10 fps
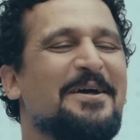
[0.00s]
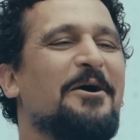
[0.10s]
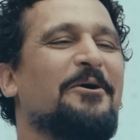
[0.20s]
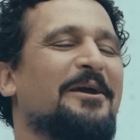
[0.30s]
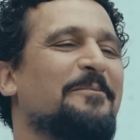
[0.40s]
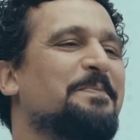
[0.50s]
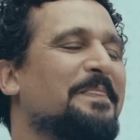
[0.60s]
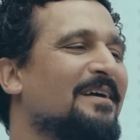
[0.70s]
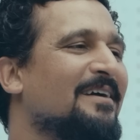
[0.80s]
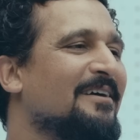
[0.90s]
Okay.
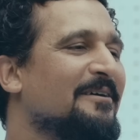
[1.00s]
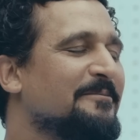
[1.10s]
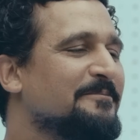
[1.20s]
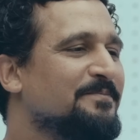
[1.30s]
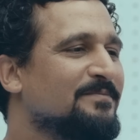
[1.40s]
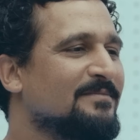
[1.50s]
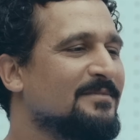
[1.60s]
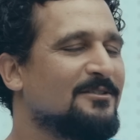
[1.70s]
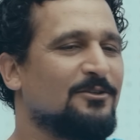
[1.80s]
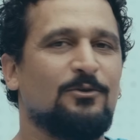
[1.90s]

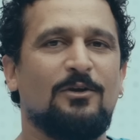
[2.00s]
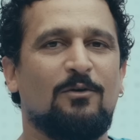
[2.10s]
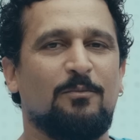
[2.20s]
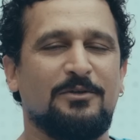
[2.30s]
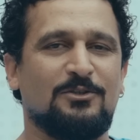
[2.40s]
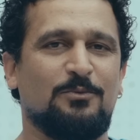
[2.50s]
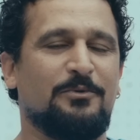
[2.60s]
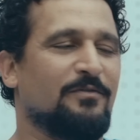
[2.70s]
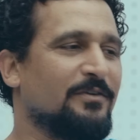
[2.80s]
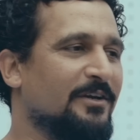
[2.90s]
So you know how to piss Shumi off